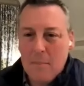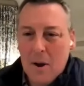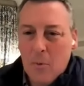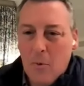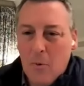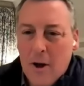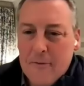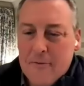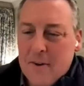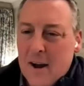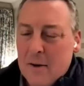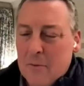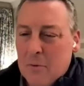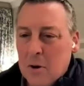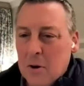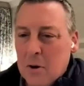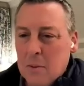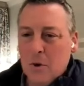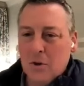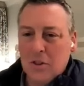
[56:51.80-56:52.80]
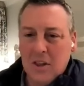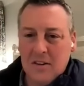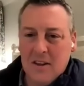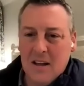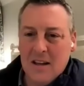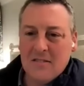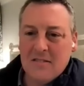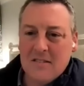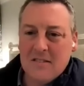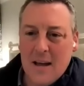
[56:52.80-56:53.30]
My wife and I wrote a book, The
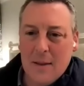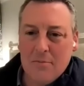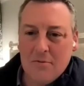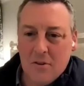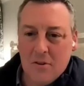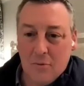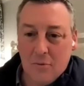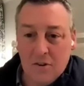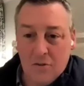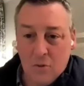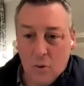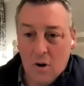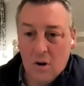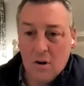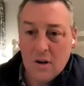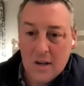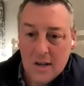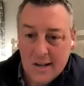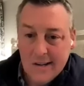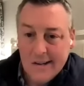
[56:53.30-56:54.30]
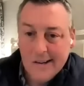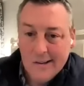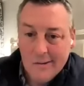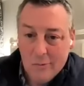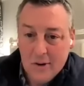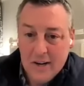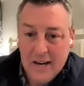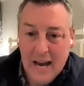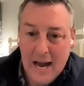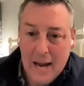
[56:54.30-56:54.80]
10 Steps to Resort
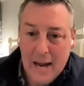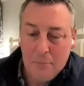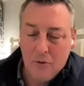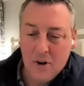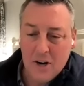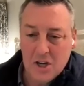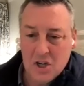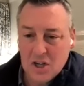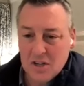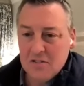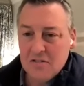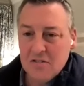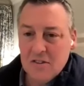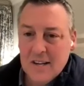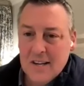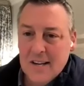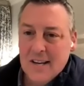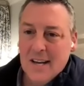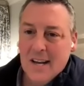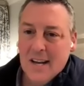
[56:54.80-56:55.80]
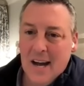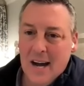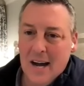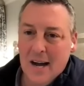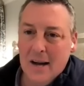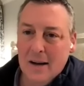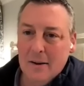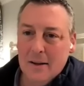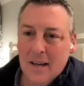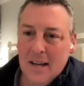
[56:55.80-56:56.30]
Perfect. Rehab Riches.
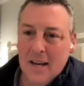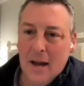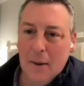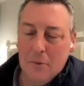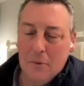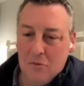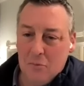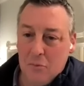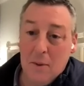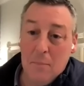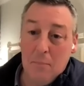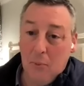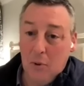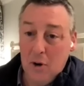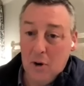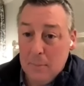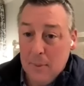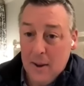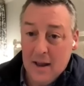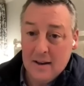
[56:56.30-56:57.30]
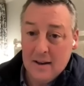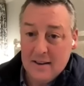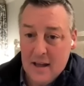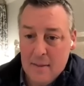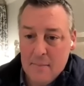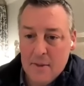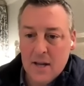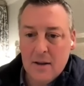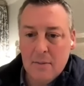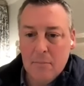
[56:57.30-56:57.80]
Uh, and that was written pre
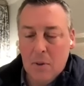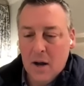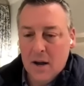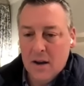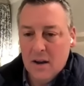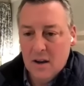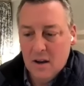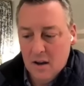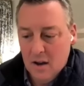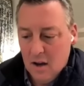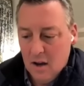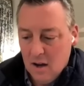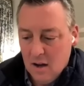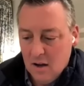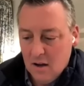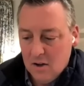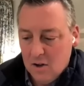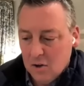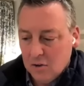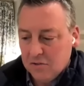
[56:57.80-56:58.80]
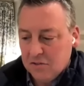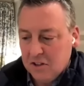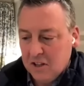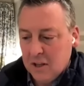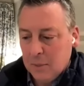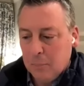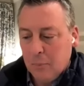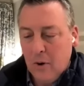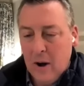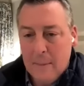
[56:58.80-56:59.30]
pandemic, but uh, you'll
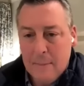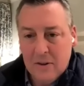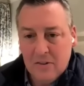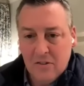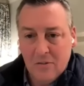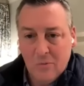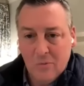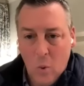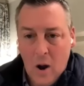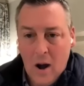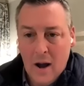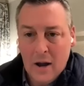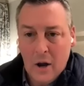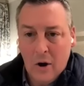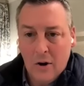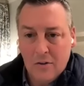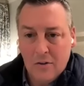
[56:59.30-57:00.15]
see the premise of why